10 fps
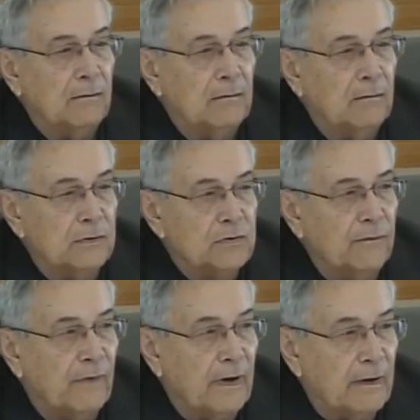Well, so
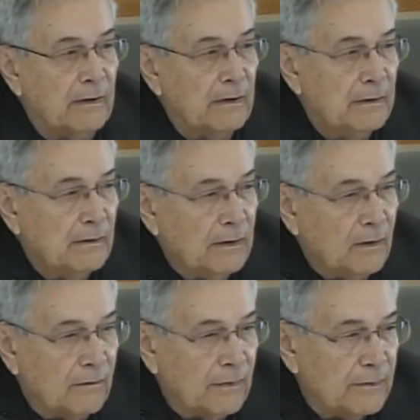far, you
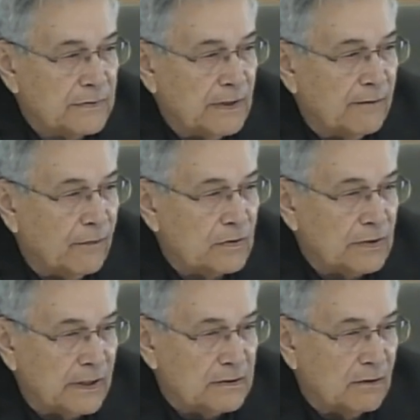know, the city of Forest
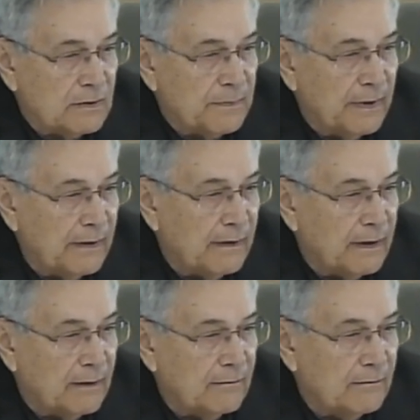Lake has always been
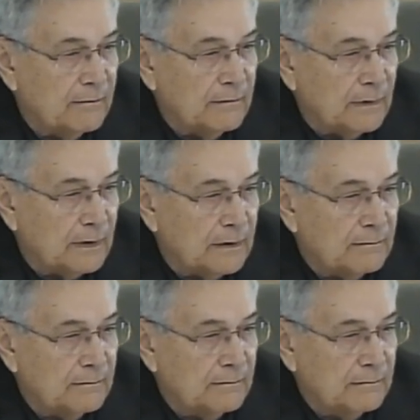
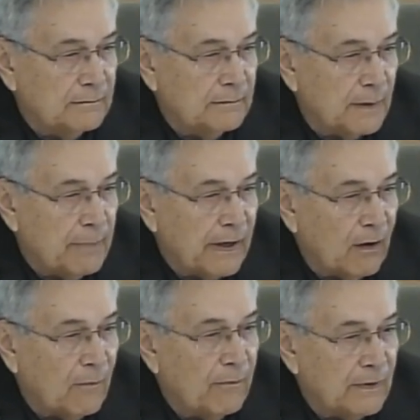a big
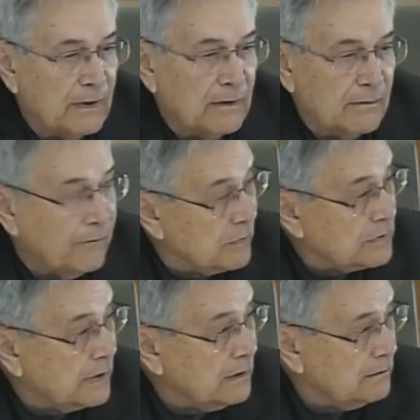help with the Forest
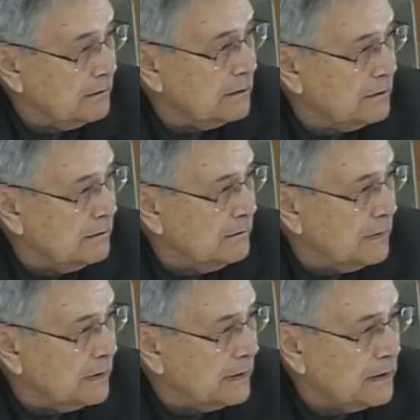Lake
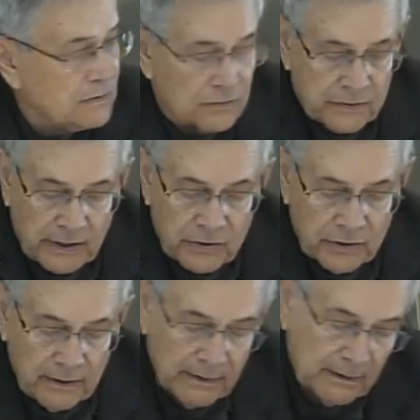Lake
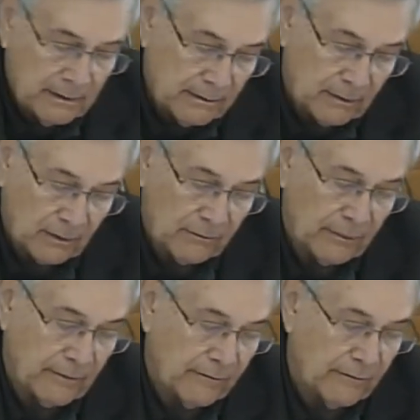Association. You know,
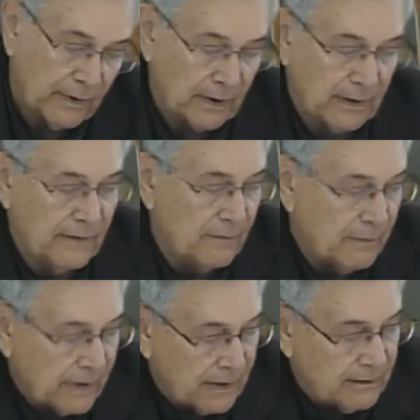we've given
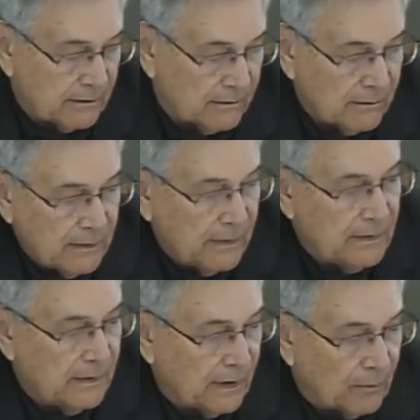money to
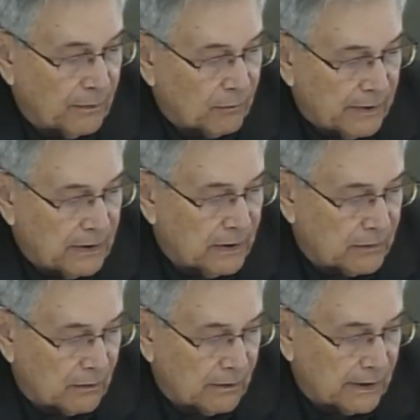help with weed
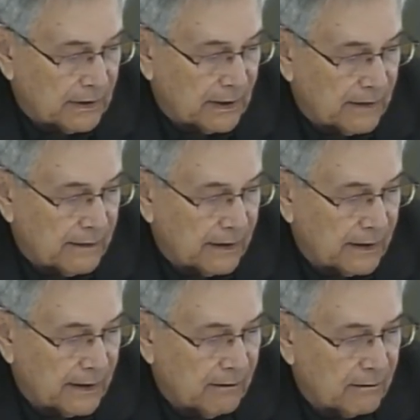control and that kind of thing,
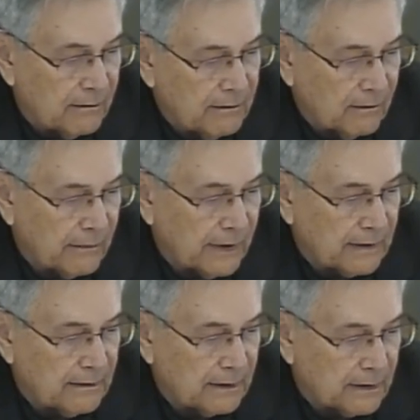and I don't know
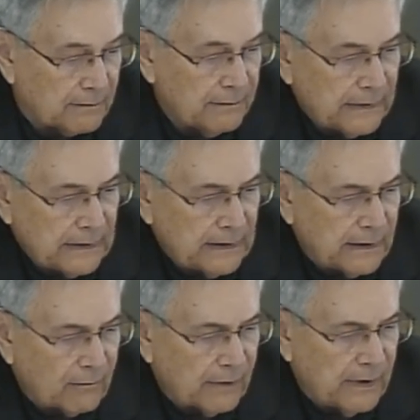that
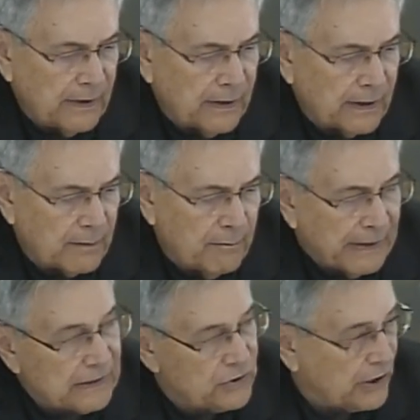that we need any
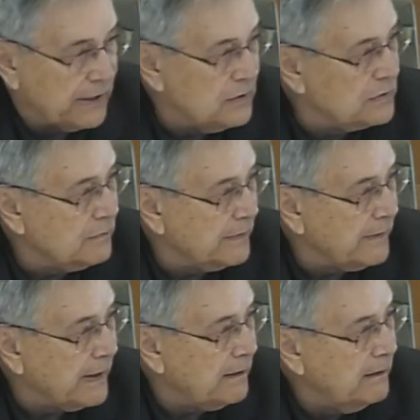big changes with
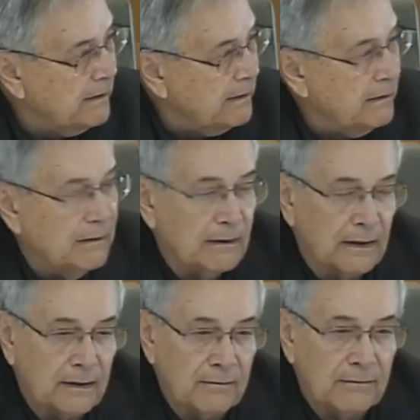that.
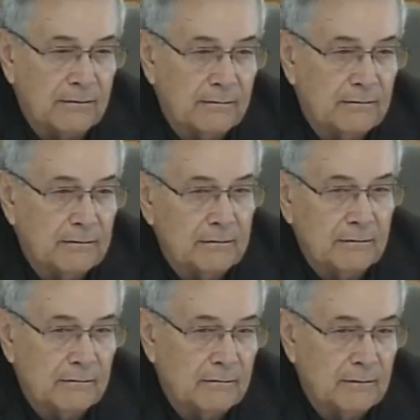
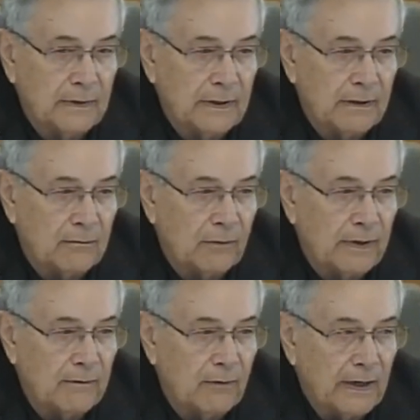That
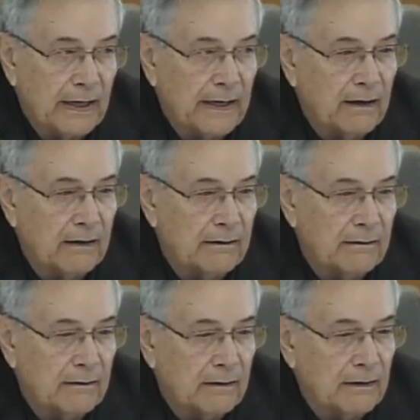we rely
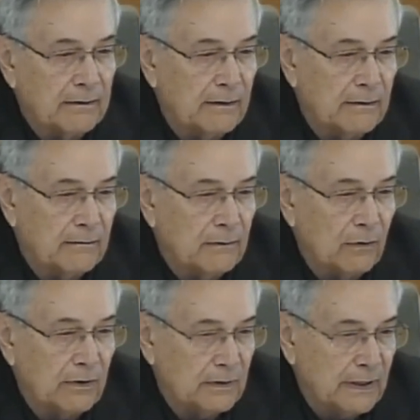on
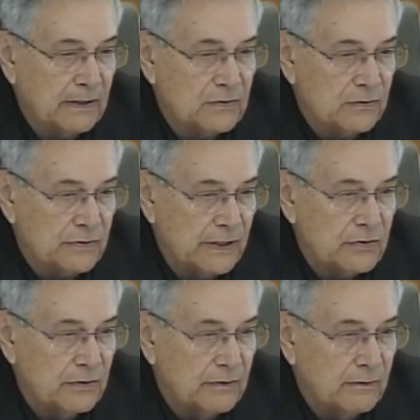the Lake
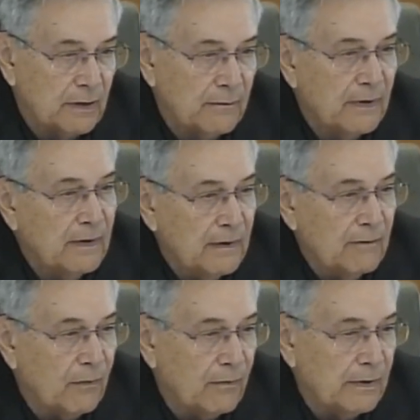Association to come
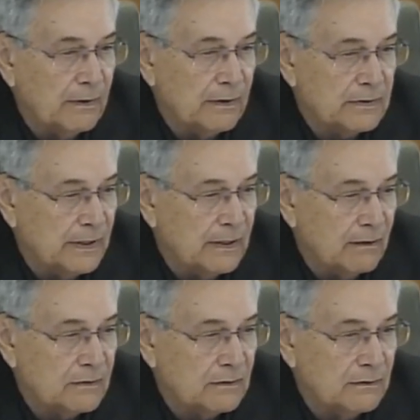forward to the city
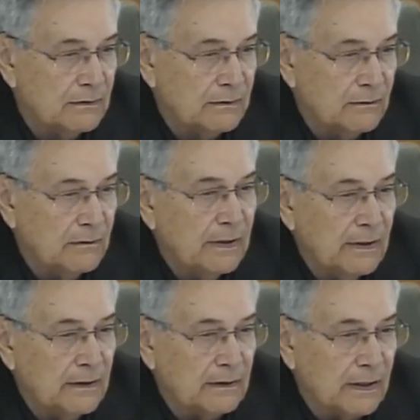council to
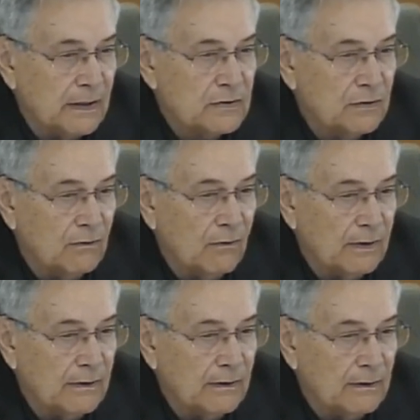let us know
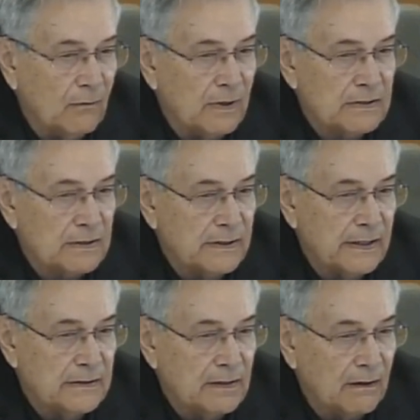what the wants and
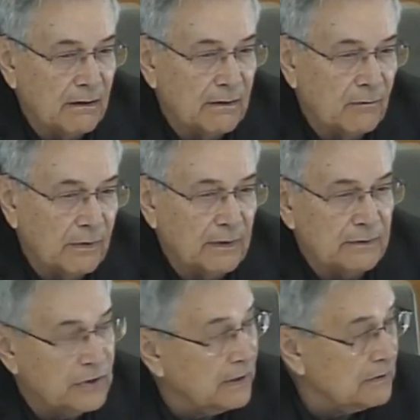needs are and what the
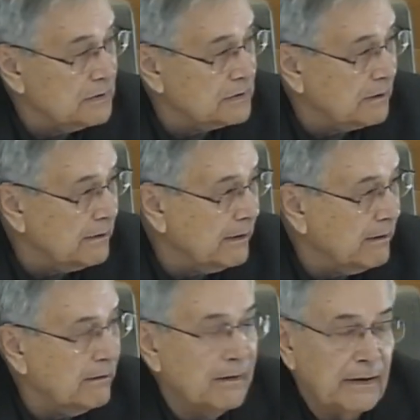challenges are
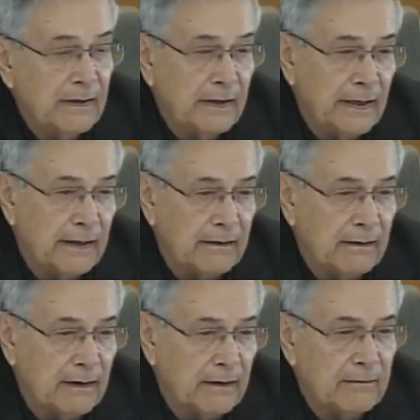there. And
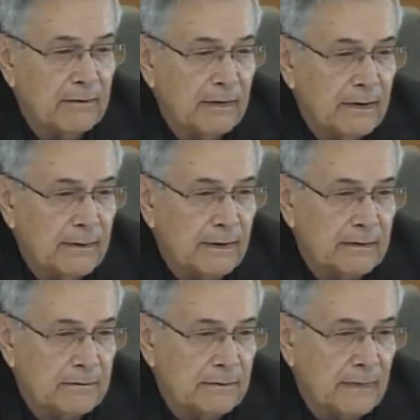
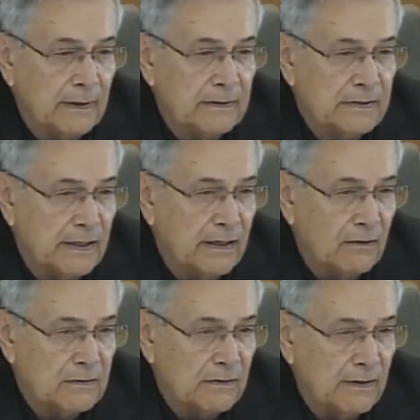the city
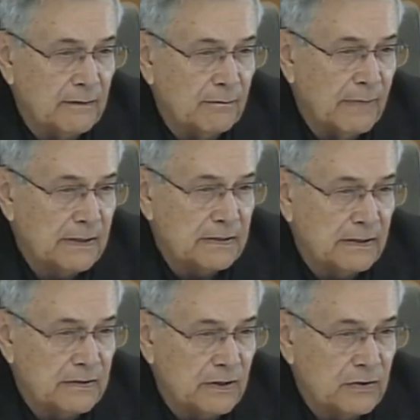council then makes a
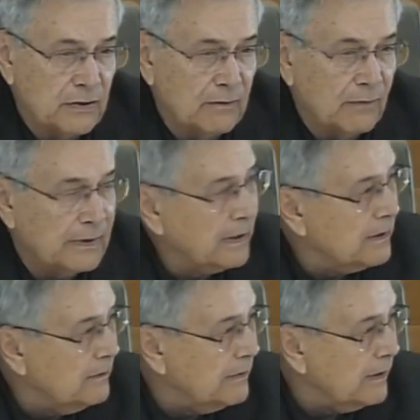decision on what they can
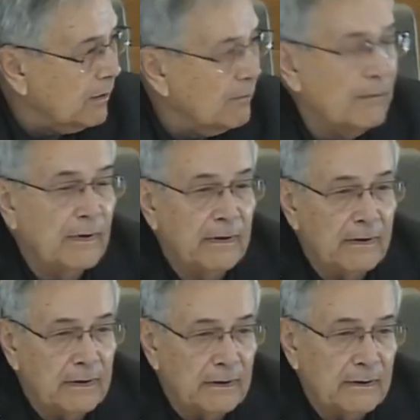do to help.
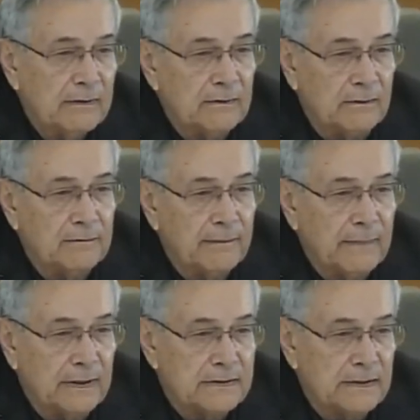So
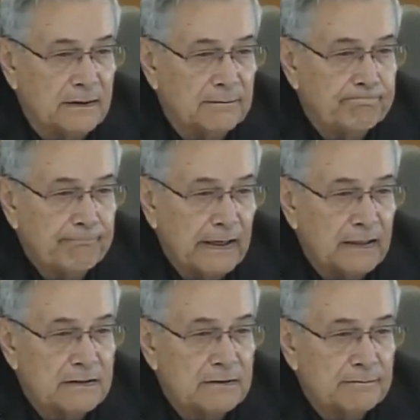that's it. Thanks.